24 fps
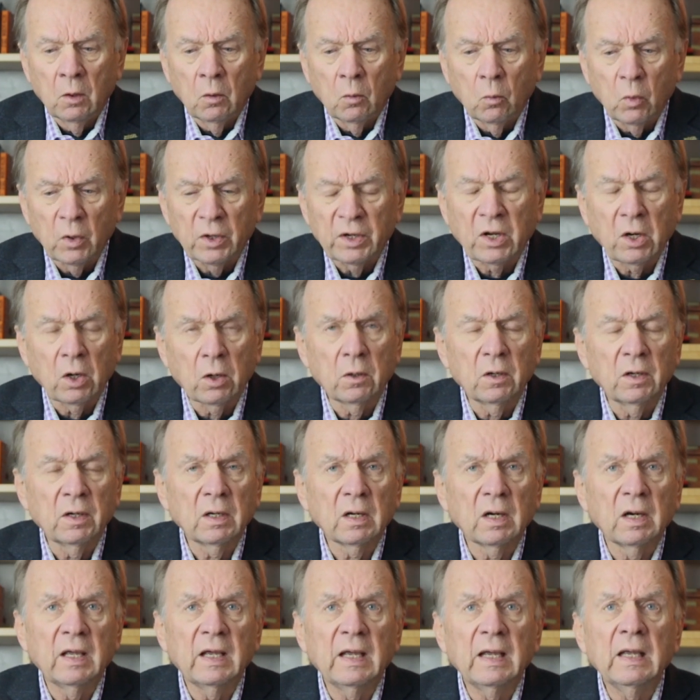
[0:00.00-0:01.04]
We
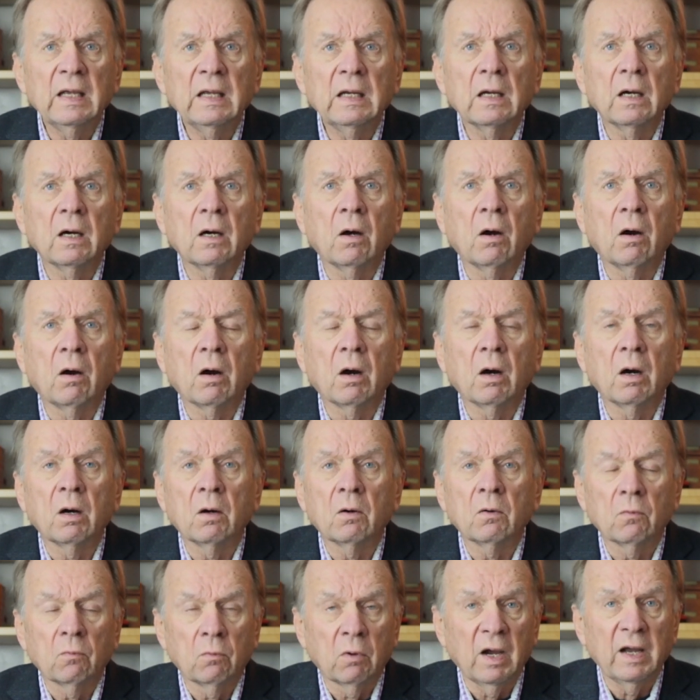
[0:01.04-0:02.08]
currently
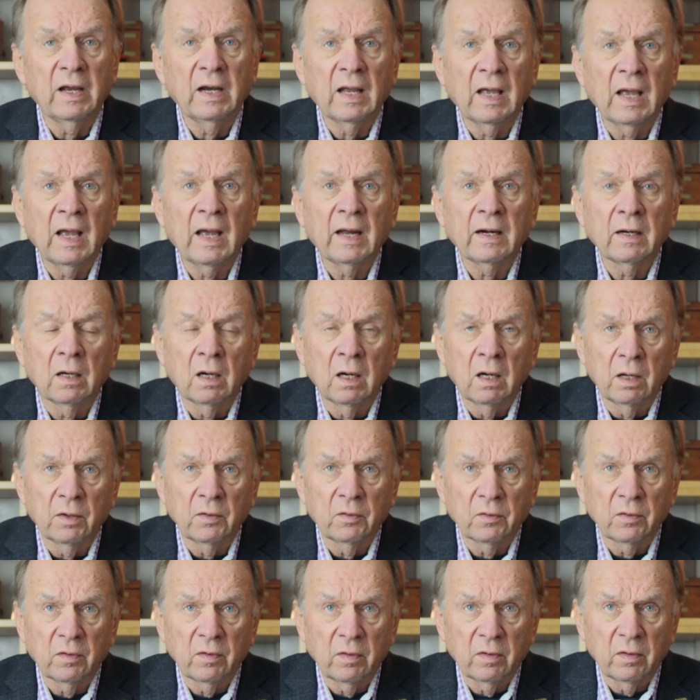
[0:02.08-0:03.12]
are right at one
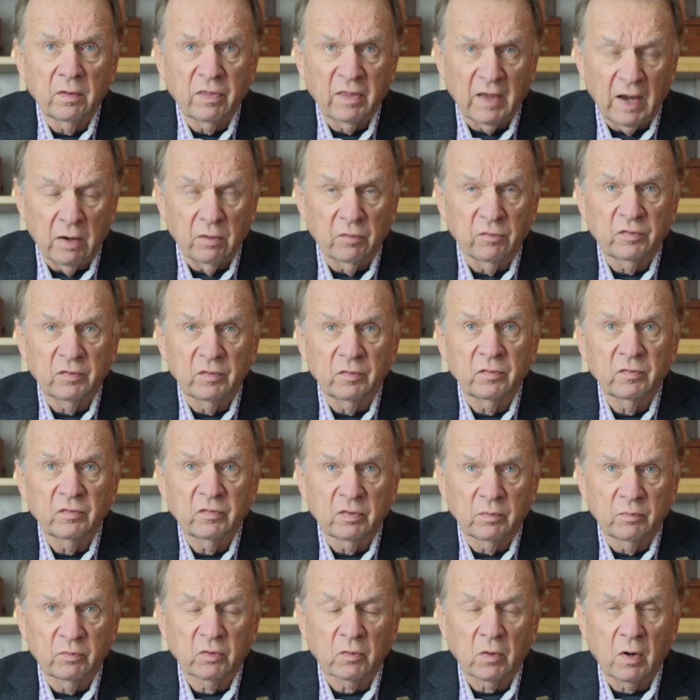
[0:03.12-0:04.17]
hundred thousand
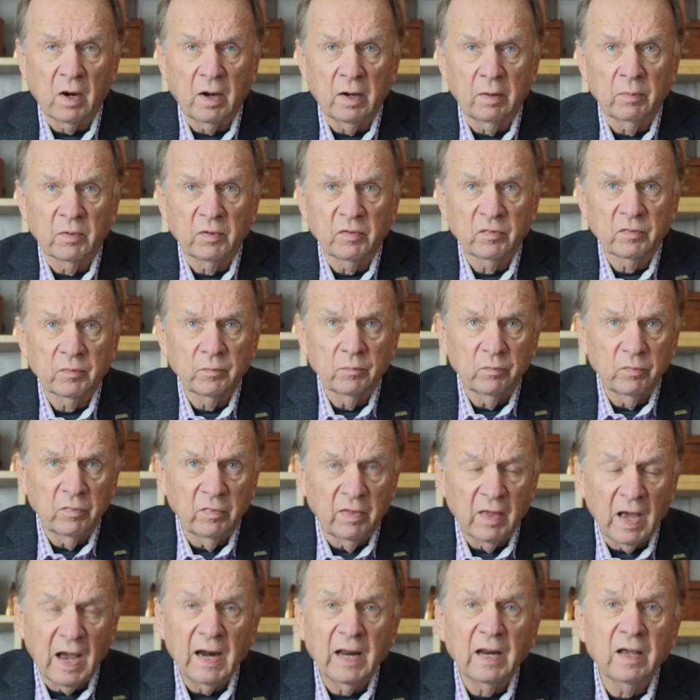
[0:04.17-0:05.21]
subscribers.
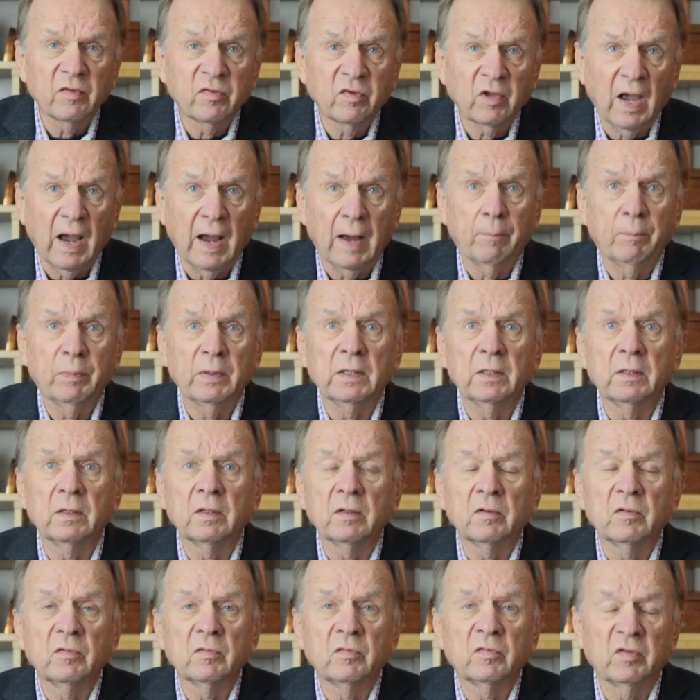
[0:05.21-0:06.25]
That has
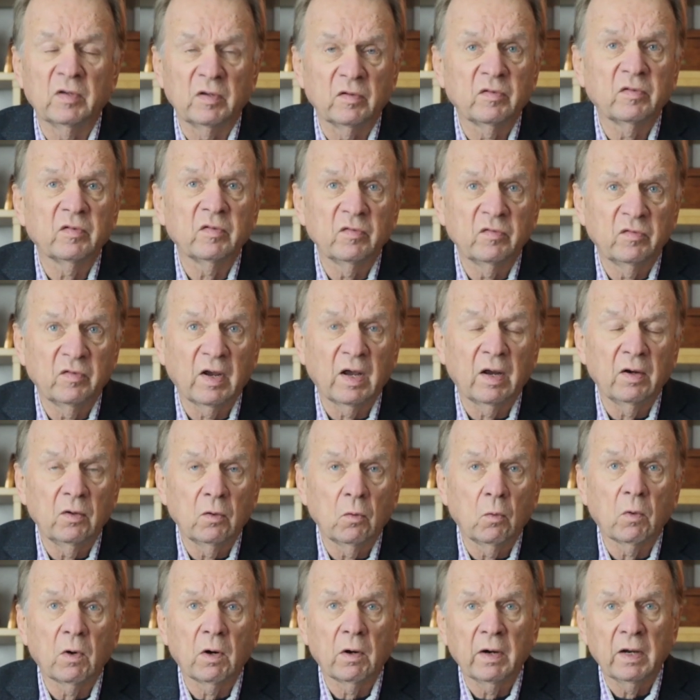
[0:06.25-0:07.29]
happened since
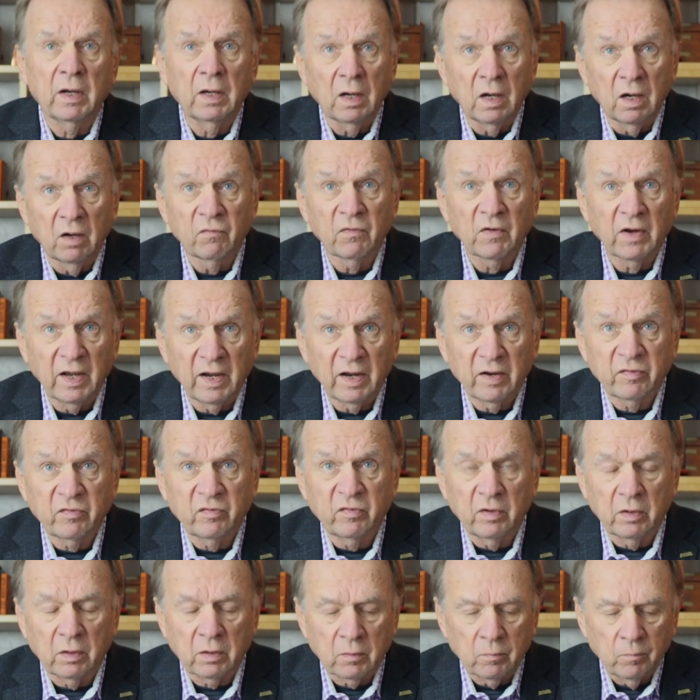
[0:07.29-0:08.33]
January of
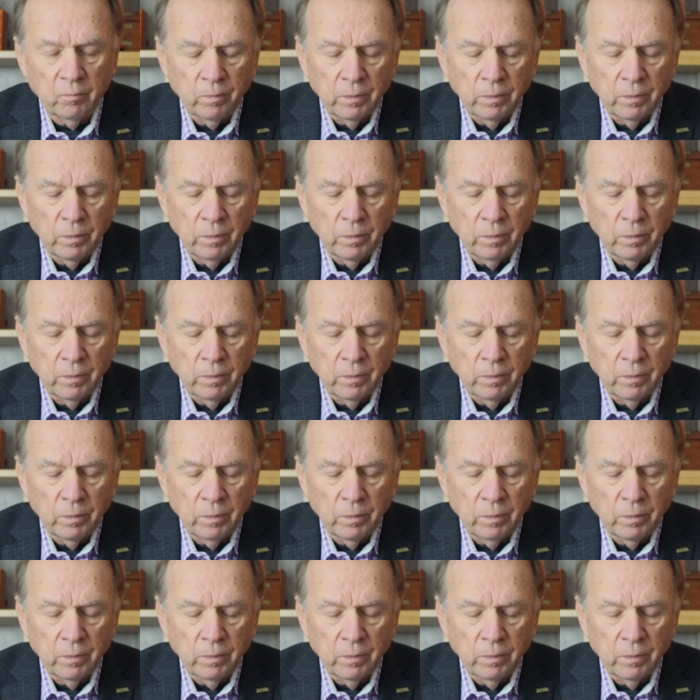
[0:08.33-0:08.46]
last year.